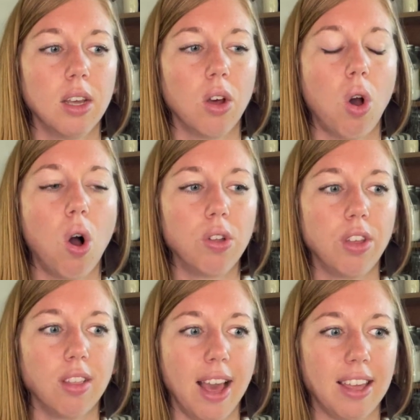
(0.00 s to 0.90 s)
all
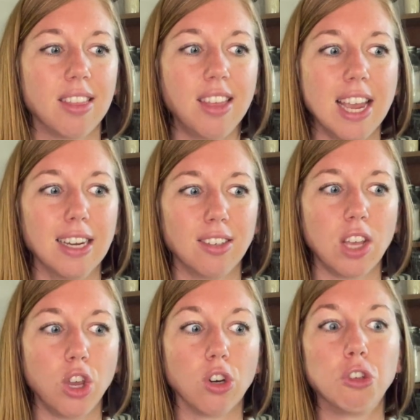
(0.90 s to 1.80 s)
the like things
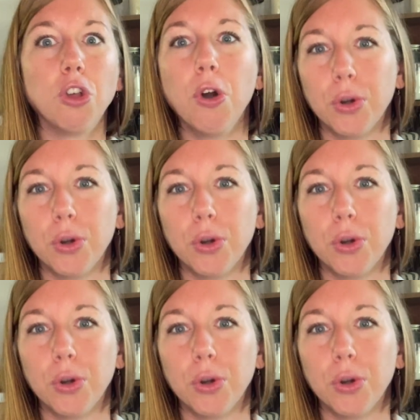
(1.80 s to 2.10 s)
that you're so